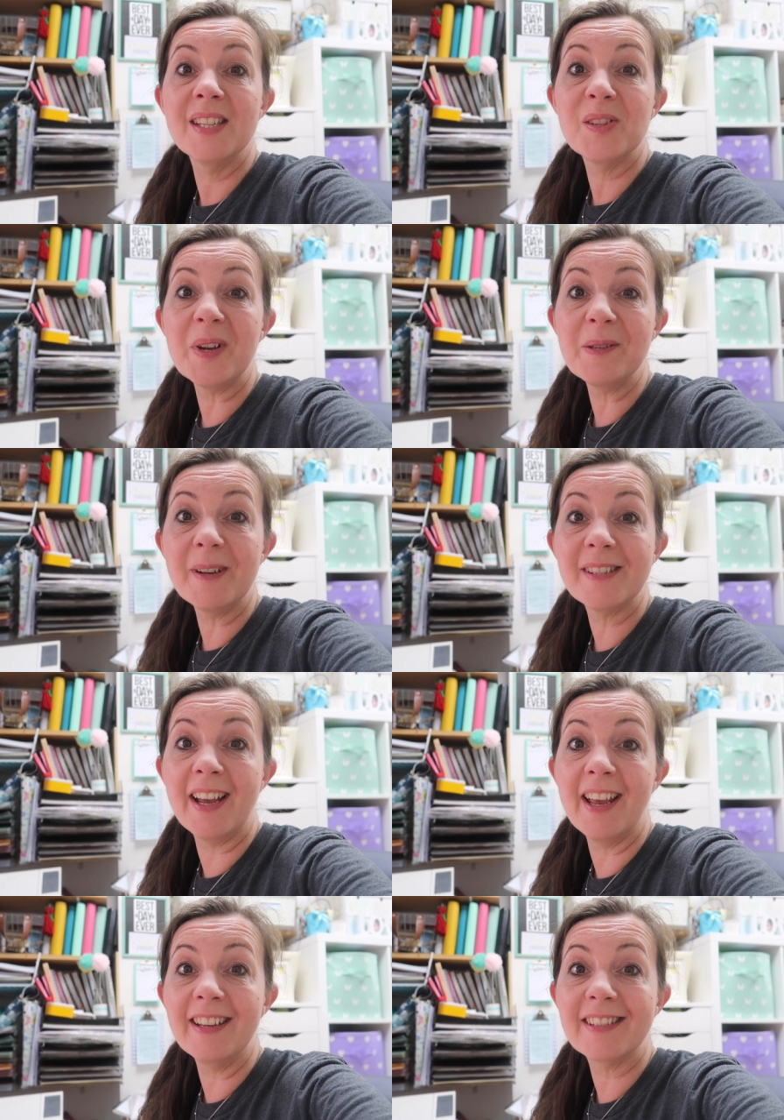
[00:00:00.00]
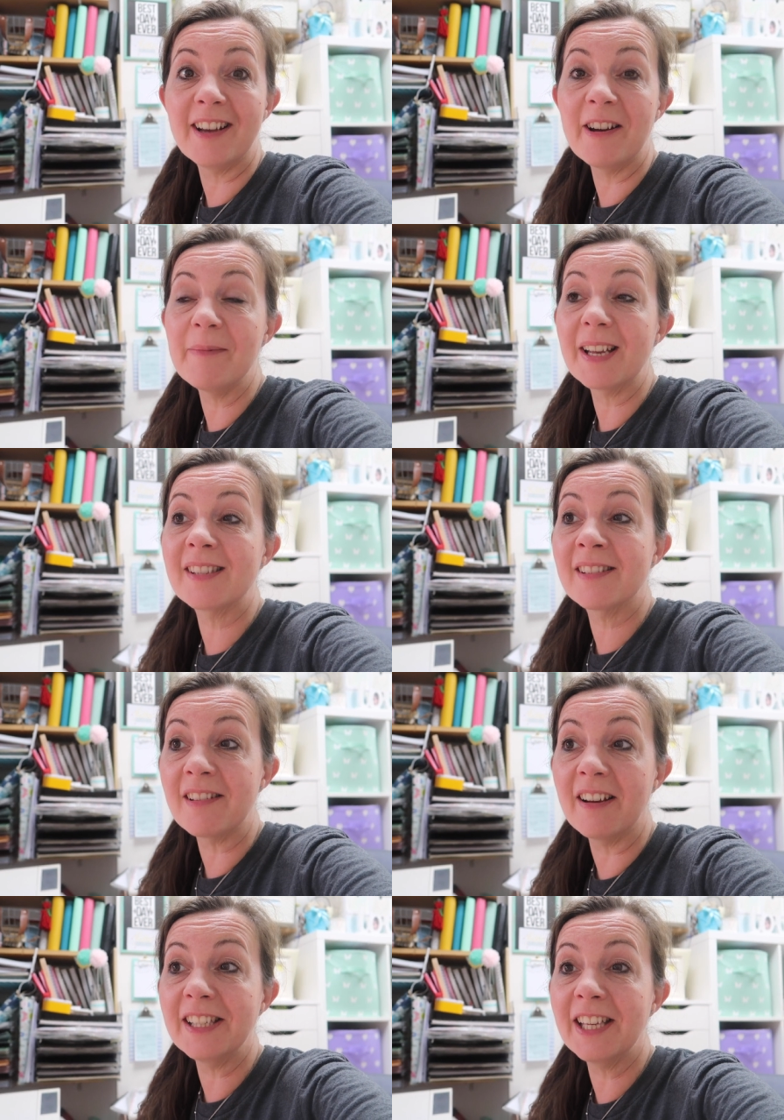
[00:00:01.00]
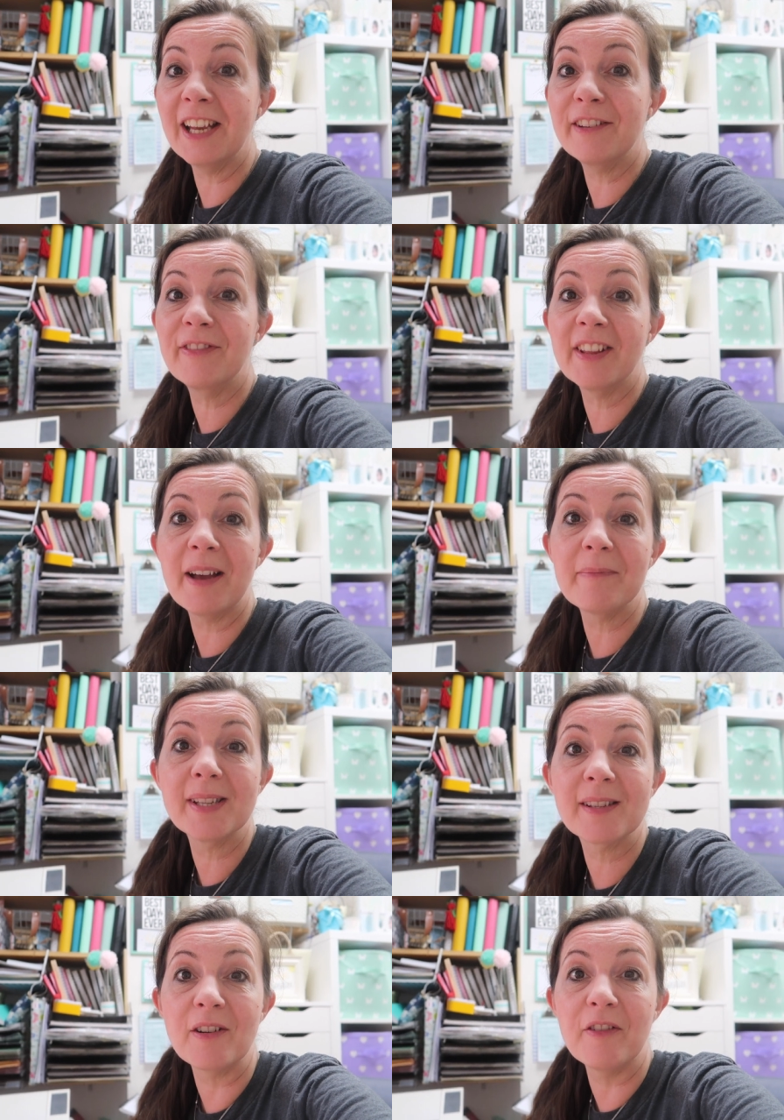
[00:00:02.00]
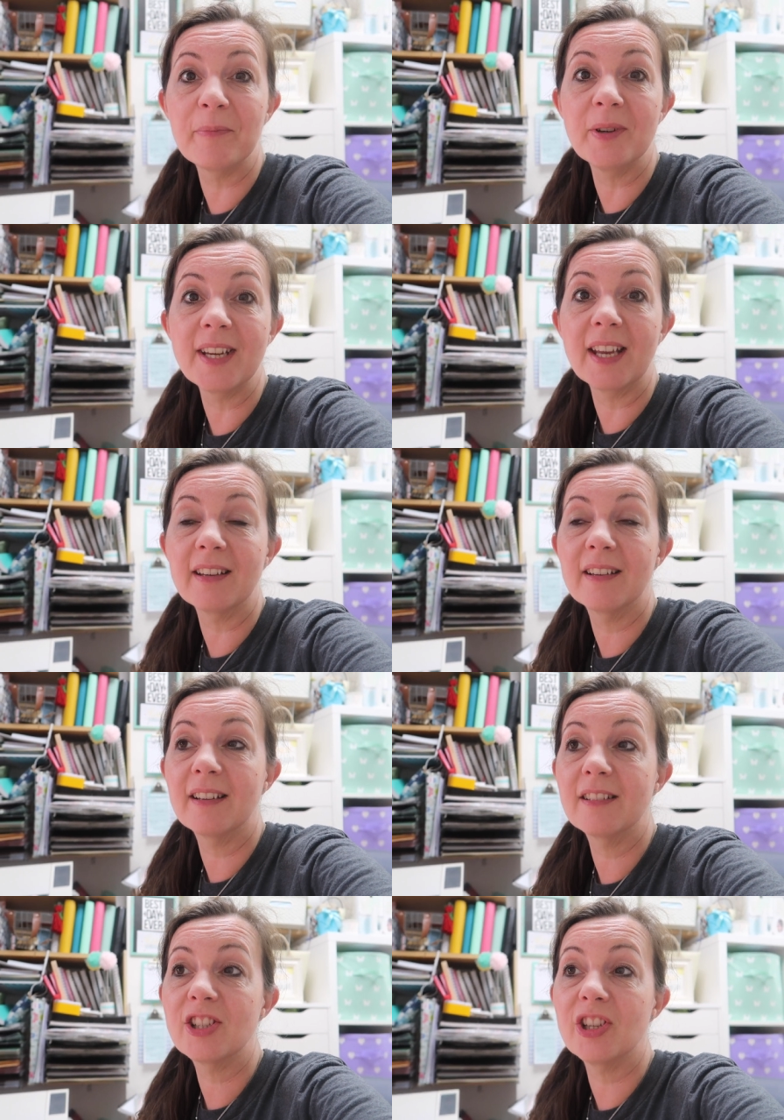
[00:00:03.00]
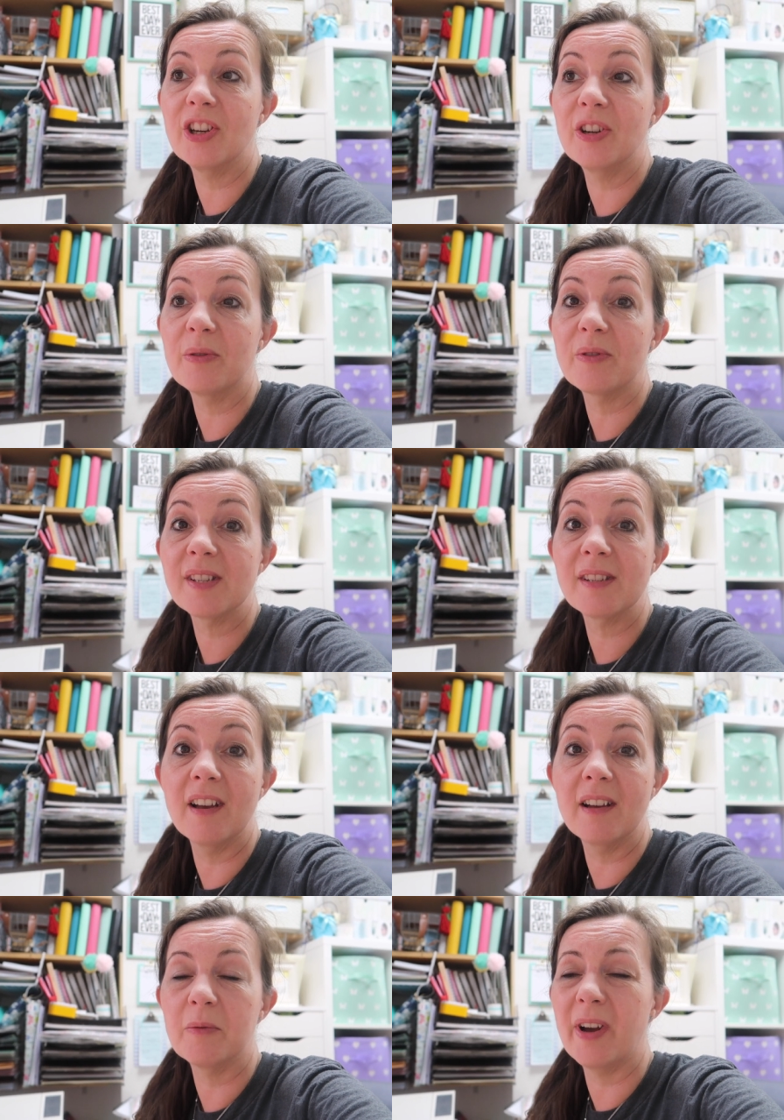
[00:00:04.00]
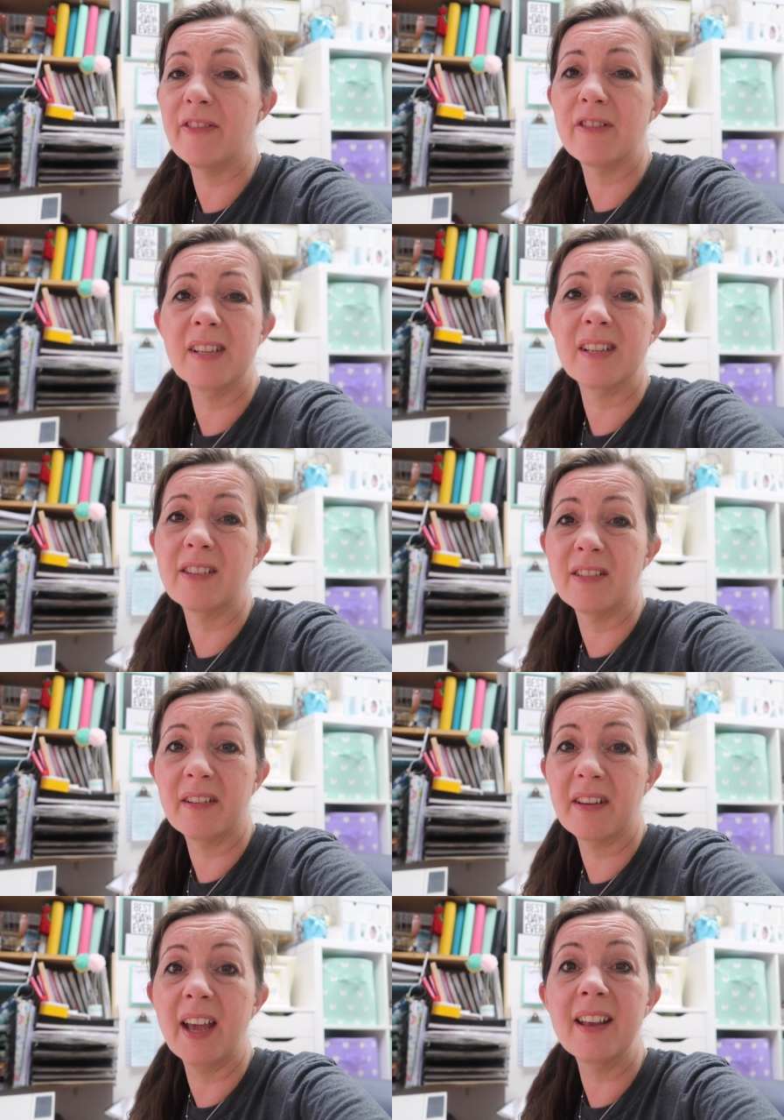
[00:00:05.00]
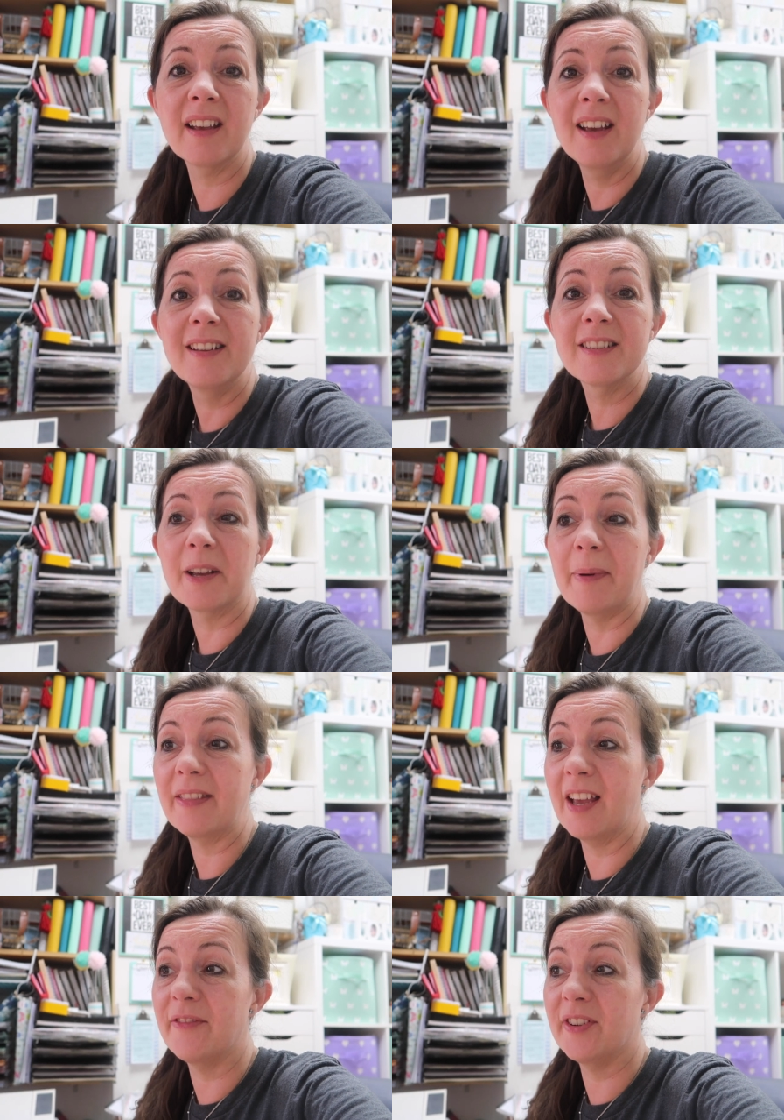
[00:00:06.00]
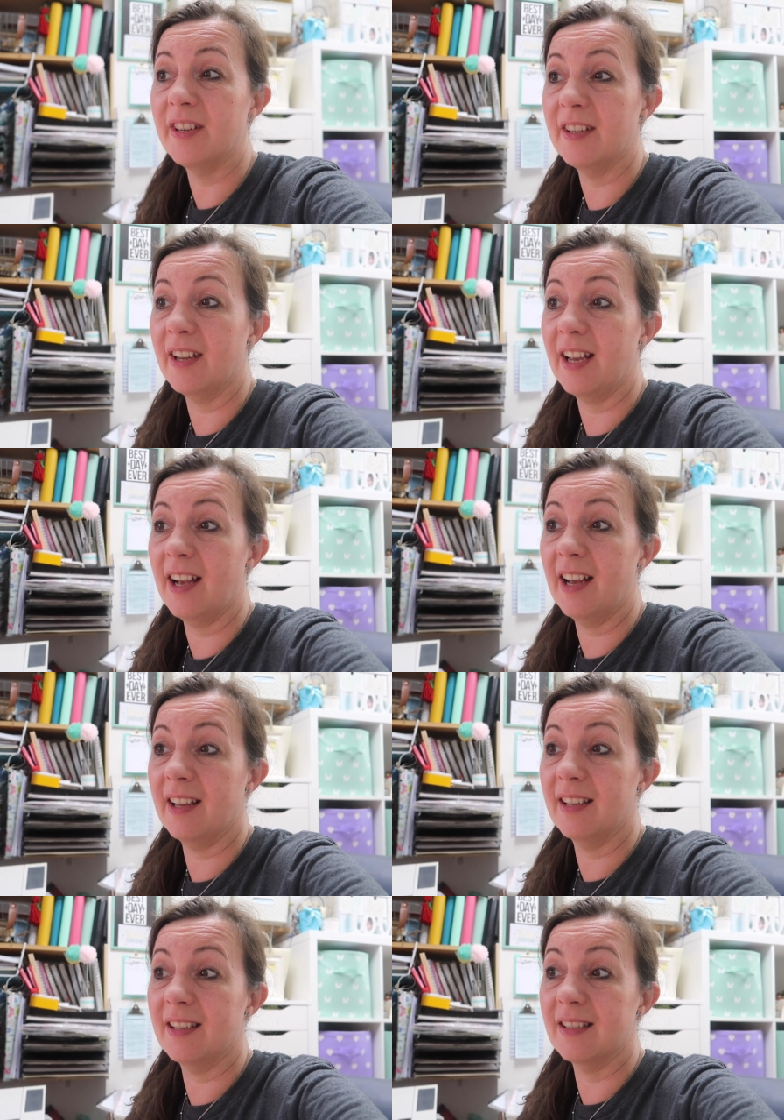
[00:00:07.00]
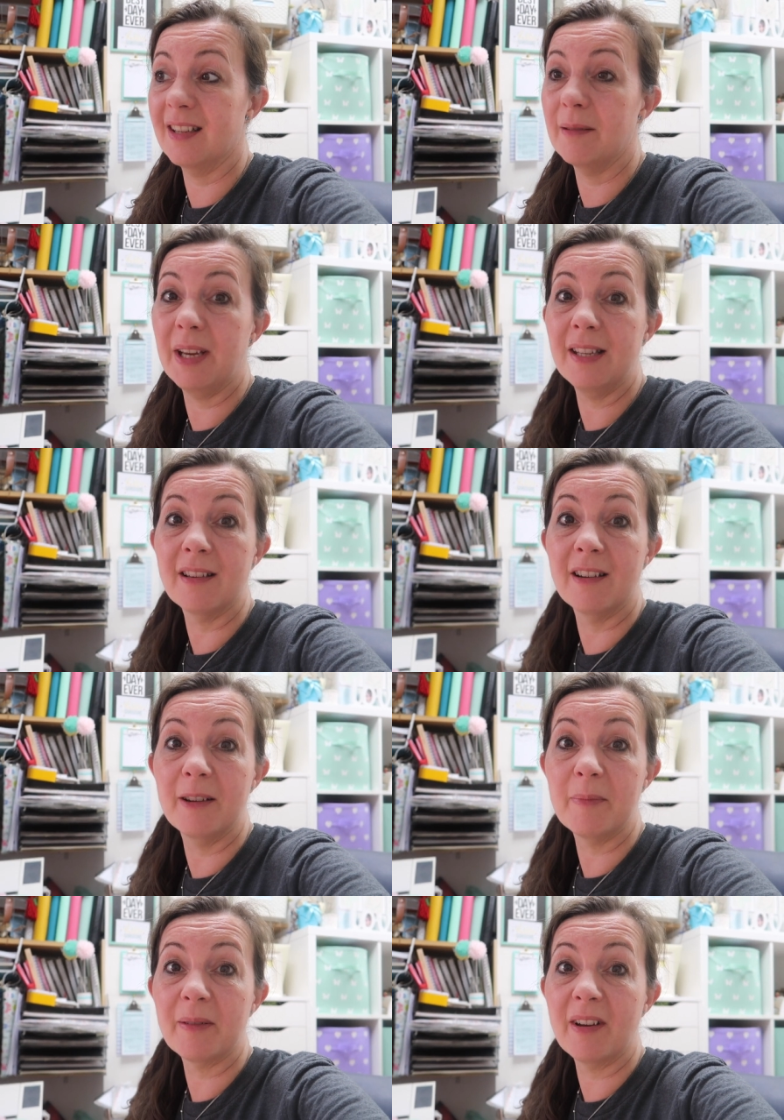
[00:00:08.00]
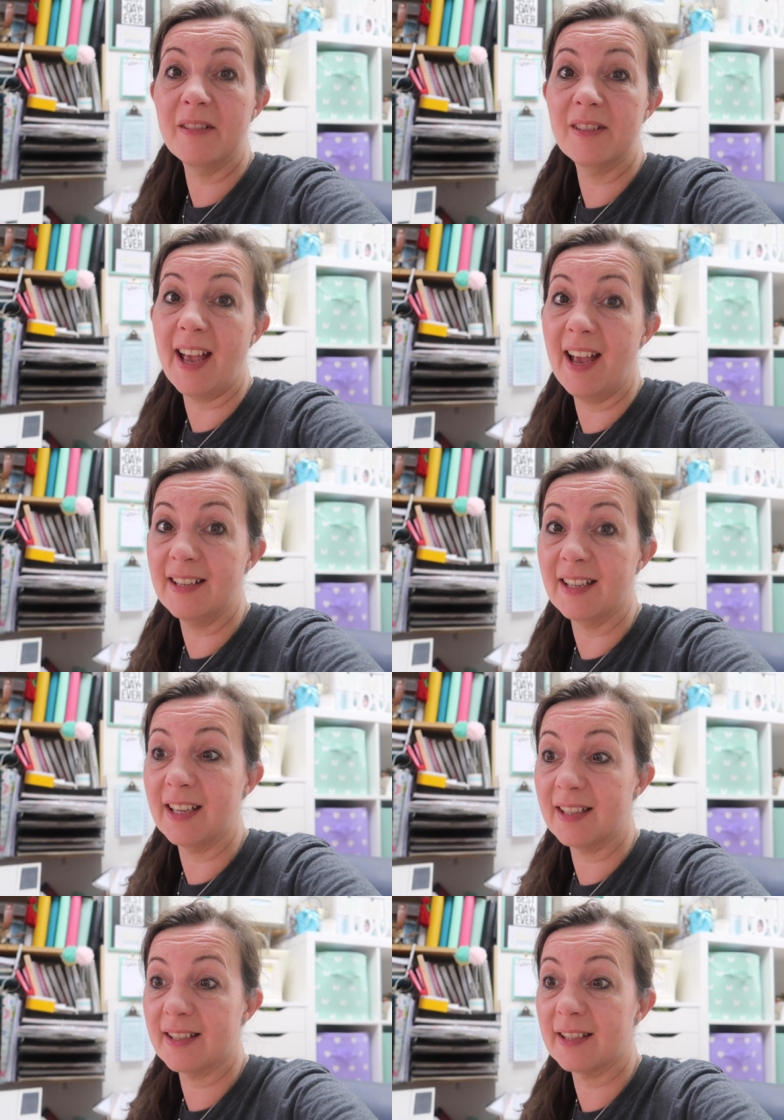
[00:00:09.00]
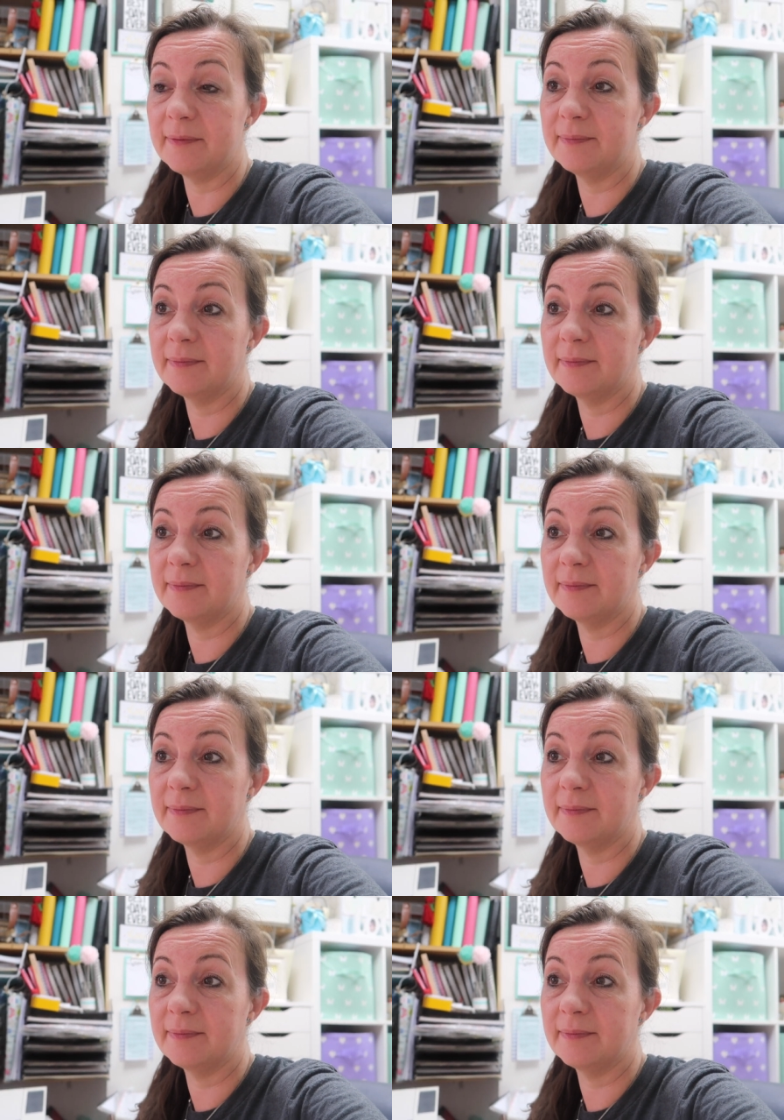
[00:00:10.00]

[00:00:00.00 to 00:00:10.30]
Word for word: It's twenty past eight. I'm excited for that Biscoff pudding too, or dessert, whatever it is, I don't know, cake, to come out the oven. And in the meantime, I'm going to edit